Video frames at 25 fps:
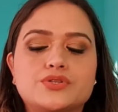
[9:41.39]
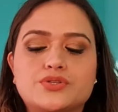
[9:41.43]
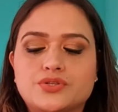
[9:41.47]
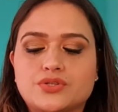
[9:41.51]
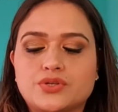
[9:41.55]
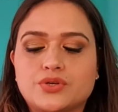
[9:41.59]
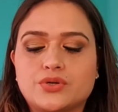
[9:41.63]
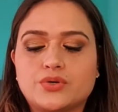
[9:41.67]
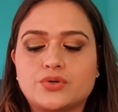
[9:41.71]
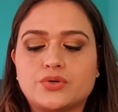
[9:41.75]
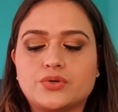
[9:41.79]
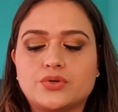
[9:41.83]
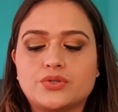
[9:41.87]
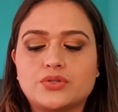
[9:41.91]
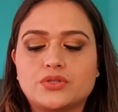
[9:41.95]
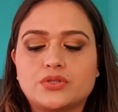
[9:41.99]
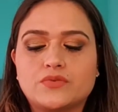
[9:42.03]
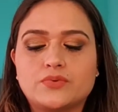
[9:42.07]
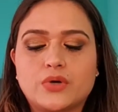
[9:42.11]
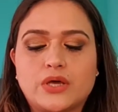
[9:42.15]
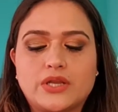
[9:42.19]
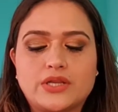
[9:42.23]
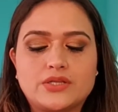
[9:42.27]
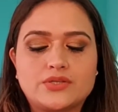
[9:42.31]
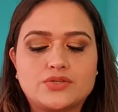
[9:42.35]
So
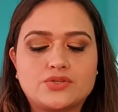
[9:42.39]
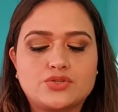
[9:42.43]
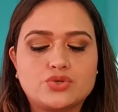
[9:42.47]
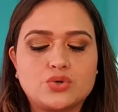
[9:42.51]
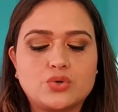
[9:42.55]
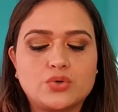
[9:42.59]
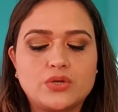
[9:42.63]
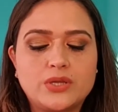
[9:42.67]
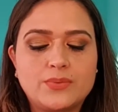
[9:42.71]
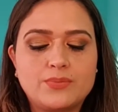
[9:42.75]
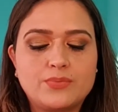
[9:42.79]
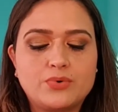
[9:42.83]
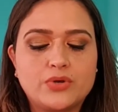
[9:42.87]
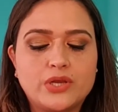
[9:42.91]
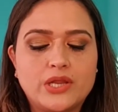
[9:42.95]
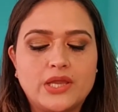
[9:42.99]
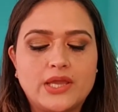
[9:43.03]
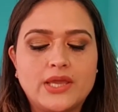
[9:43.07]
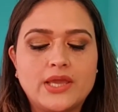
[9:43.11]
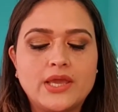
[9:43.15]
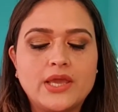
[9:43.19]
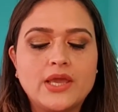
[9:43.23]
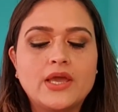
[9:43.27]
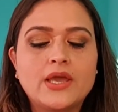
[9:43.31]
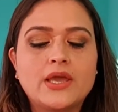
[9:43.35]
one is Tony
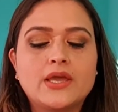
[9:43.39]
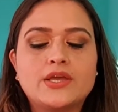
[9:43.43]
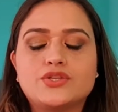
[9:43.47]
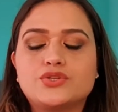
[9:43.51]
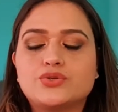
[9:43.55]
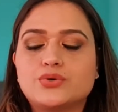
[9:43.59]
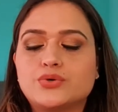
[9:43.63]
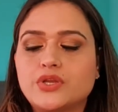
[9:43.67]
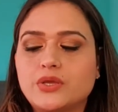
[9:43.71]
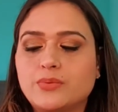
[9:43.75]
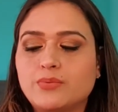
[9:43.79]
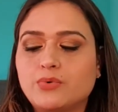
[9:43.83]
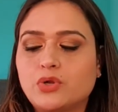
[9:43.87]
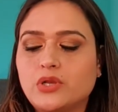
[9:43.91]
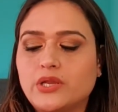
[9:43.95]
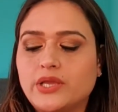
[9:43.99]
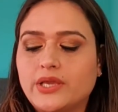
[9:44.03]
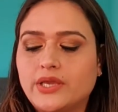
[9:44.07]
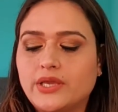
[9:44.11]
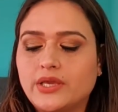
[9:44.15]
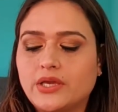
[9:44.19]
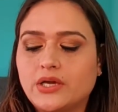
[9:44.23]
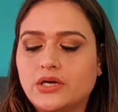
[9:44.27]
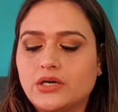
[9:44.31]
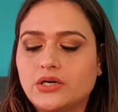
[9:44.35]
Moly
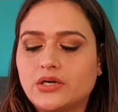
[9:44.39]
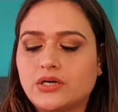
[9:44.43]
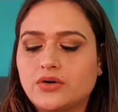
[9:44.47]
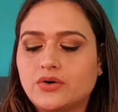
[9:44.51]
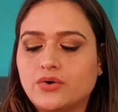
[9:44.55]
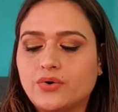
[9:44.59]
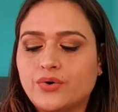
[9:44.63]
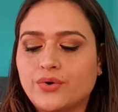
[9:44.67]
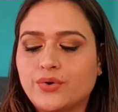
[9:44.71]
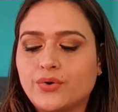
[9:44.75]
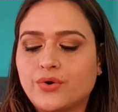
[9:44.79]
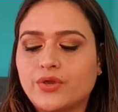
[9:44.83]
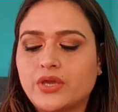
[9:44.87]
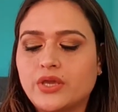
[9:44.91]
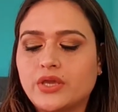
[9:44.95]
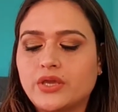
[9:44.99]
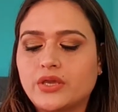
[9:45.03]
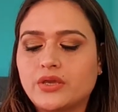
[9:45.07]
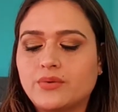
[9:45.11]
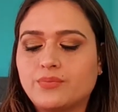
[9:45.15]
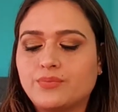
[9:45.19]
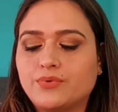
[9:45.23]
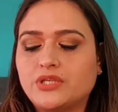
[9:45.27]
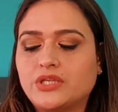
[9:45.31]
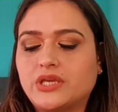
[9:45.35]
OA
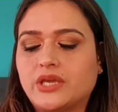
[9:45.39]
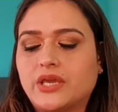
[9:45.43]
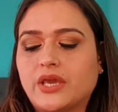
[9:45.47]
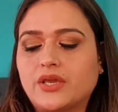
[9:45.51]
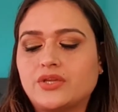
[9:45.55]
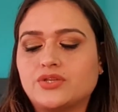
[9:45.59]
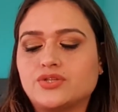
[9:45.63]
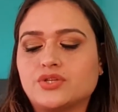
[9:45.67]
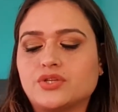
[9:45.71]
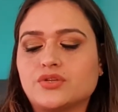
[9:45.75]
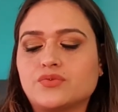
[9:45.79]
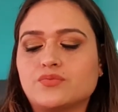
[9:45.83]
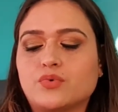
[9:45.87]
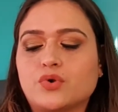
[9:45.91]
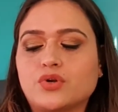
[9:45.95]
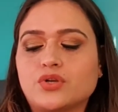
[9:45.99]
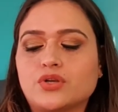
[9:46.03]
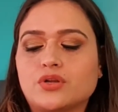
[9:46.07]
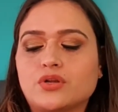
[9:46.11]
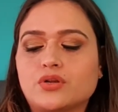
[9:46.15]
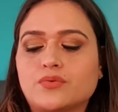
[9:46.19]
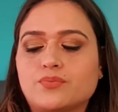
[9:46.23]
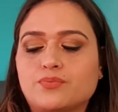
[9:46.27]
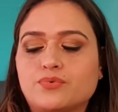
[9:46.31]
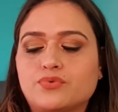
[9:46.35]
Beautification
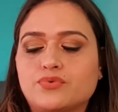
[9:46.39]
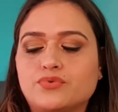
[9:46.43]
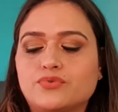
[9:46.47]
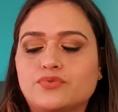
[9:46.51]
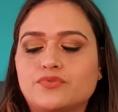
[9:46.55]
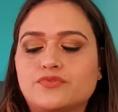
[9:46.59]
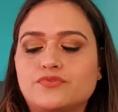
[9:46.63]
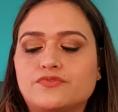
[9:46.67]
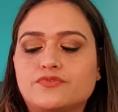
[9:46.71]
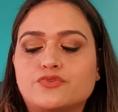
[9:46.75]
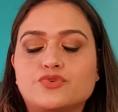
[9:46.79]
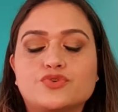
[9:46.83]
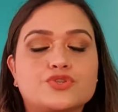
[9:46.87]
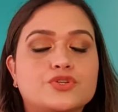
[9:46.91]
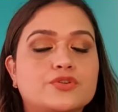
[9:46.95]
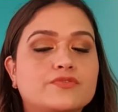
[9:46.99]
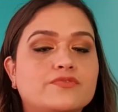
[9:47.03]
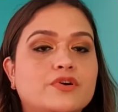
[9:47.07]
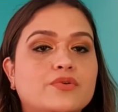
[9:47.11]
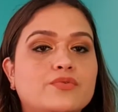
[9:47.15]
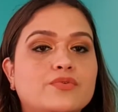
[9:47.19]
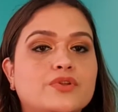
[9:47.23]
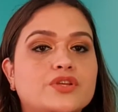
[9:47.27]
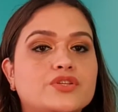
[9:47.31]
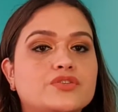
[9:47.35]
Waterproof Cushion
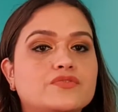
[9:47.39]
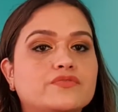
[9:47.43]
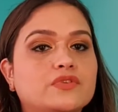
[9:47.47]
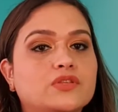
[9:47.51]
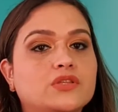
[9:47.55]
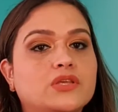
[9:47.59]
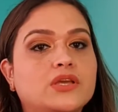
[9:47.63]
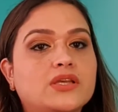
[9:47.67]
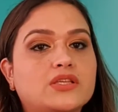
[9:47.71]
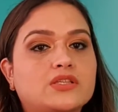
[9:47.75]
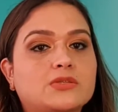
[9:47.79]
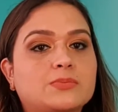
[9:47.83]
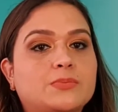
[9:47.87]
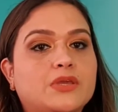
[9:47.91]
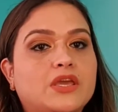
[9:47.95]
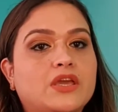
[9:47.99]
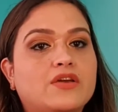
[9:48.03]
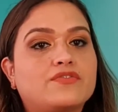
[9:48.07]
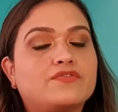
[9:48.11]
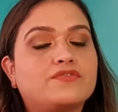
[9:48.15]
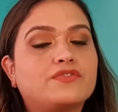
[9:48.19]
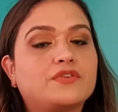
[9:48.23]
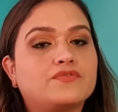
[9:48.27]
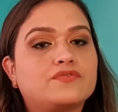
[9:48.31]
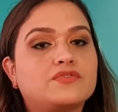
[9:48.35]
Foundation with
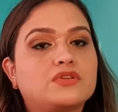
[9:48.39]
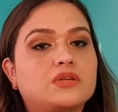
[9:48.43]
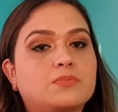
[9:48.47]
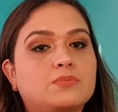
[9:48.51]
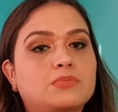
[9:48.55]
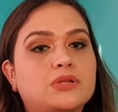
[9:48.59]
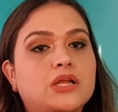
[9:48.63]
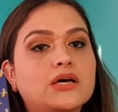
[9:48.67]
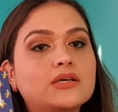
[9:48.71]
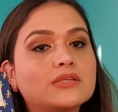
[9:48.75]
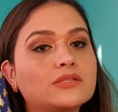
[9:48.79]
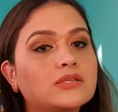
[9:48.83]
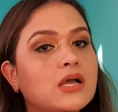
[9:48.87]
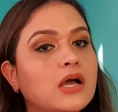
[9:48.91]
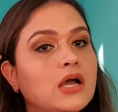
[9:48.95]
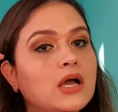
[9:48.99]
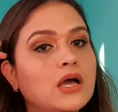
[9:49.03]
SPF 50 plus.